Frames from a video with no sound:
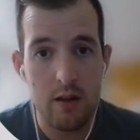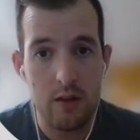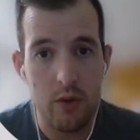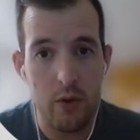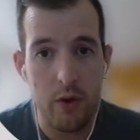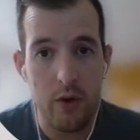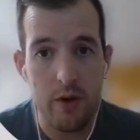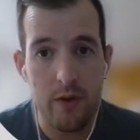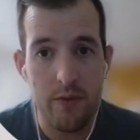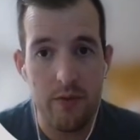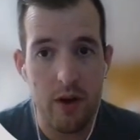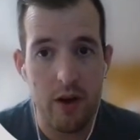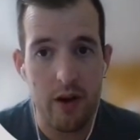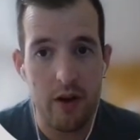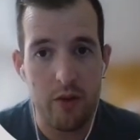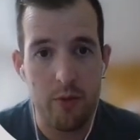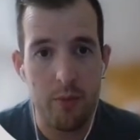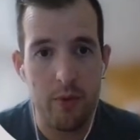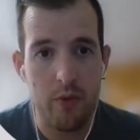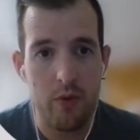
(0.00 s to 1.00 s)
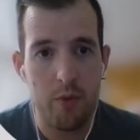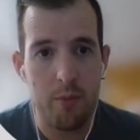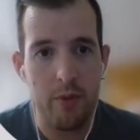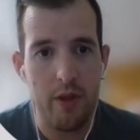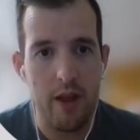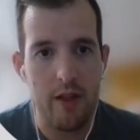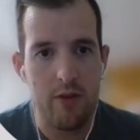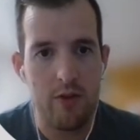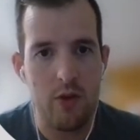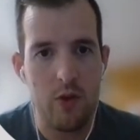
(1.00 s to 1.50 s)
learned of the hospital's
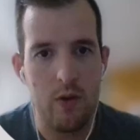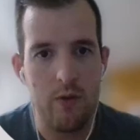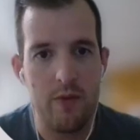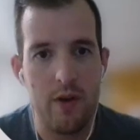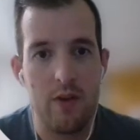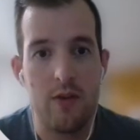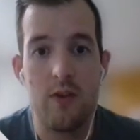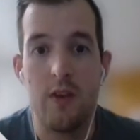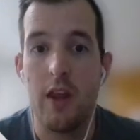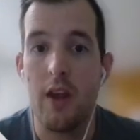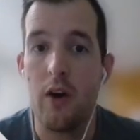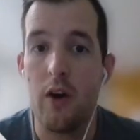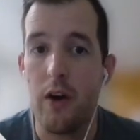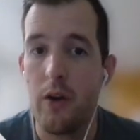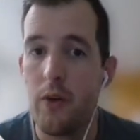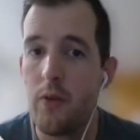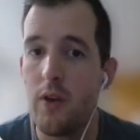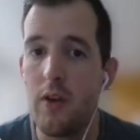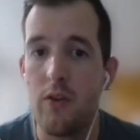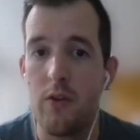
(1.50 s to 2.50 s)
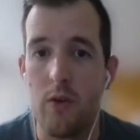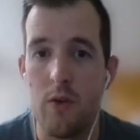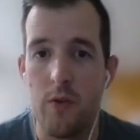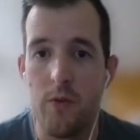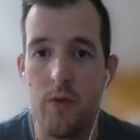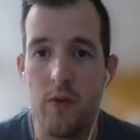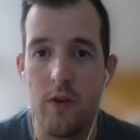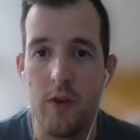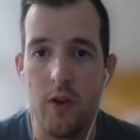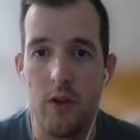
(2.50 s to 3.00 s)
plans to invest in a heart research
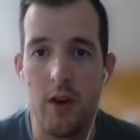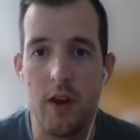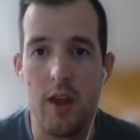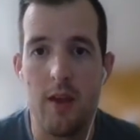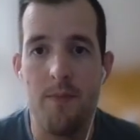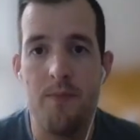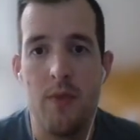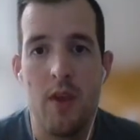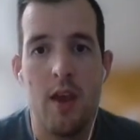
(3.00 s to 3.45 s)
facility